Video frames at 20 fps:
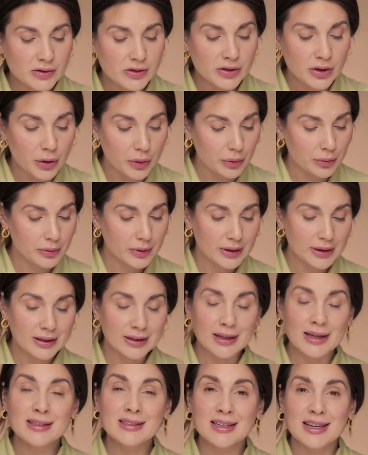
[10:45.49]
So
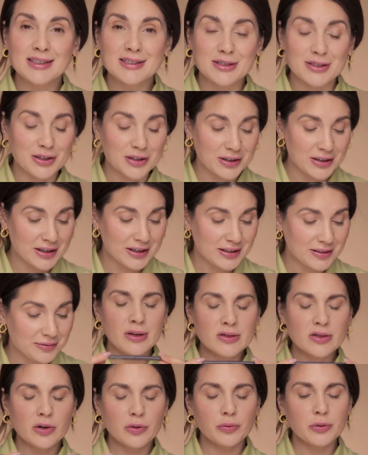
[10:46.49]
let's get started.
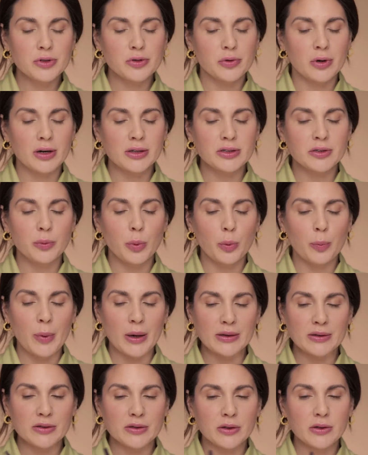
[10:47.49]
These are retractable
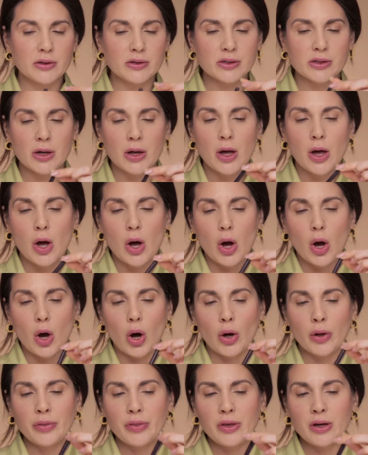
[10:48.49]
pencils.
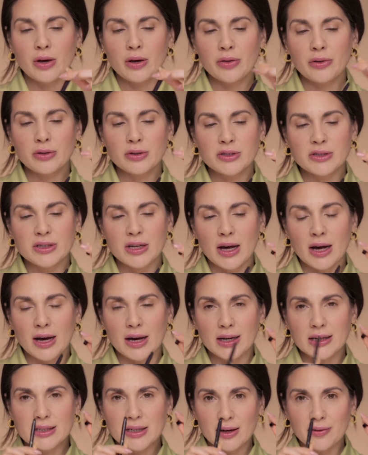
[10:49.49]
On the other
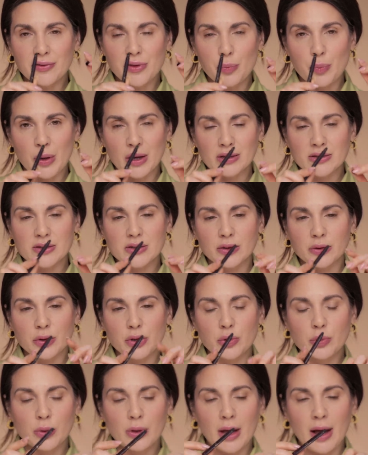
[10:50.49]
side of the pencil,
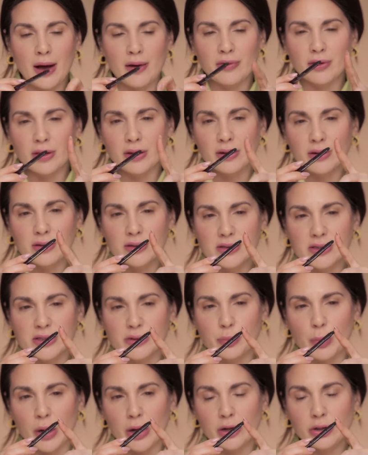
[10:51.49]
you will have a little
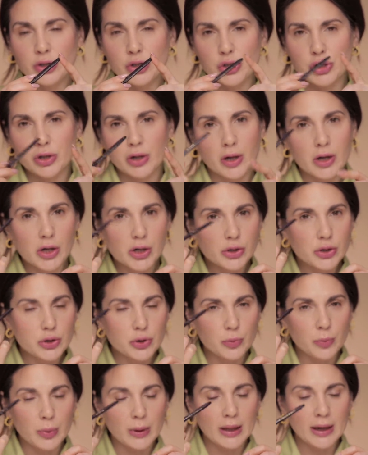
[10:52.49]
sponge
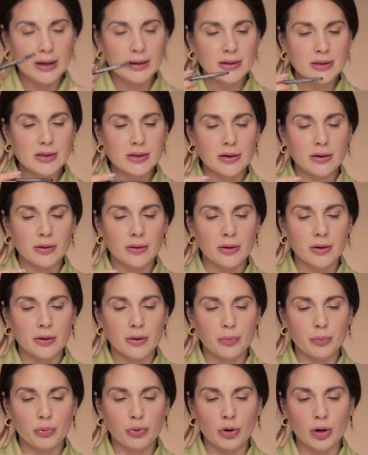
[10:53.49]
to blend
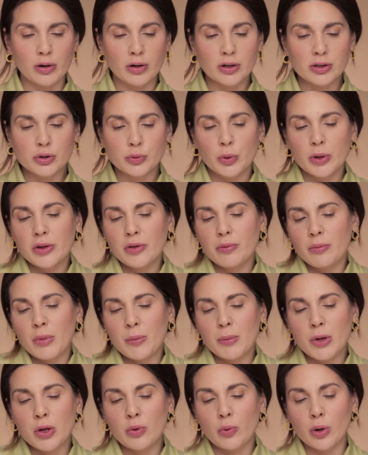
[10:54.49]
the product with.
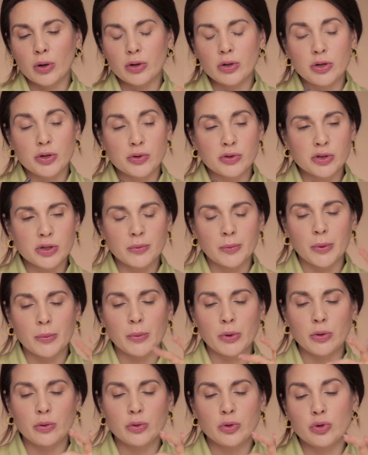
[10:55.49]
Maybe you want to use it,
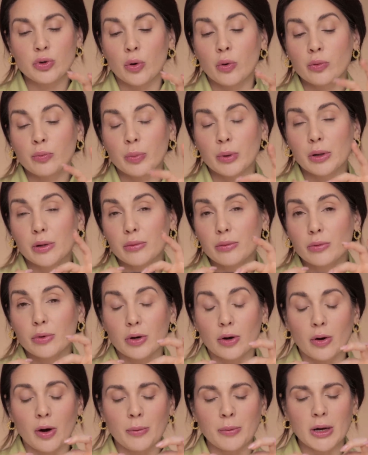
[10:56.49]
maybe you don't, but
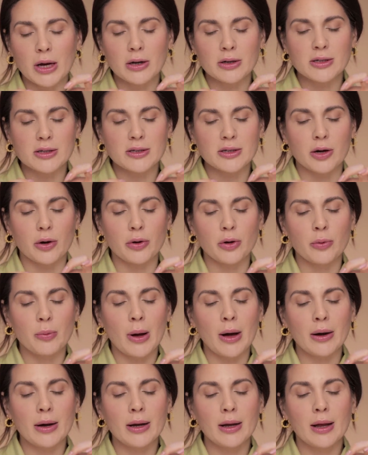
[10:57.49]
you know, I'm here to tell you
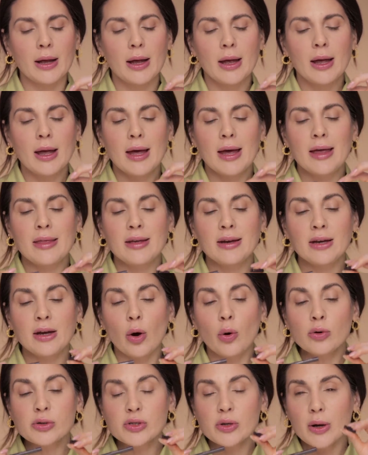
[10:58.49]
about it. And then it
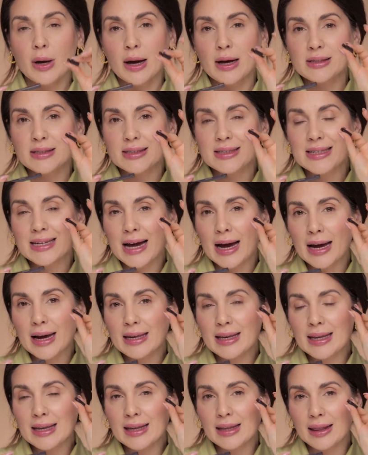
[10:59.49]
also has a
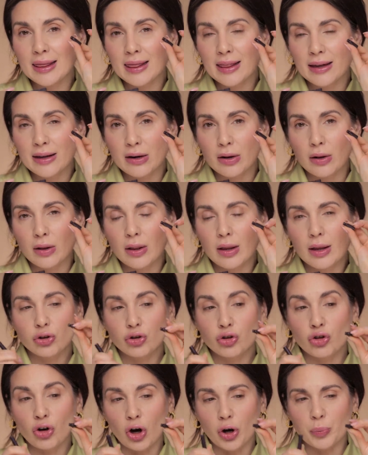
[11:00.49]
tiny little
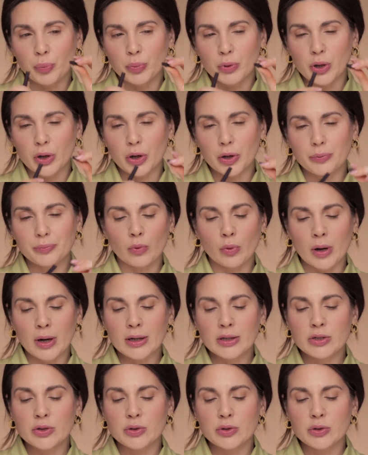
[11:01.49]
sharpener, right?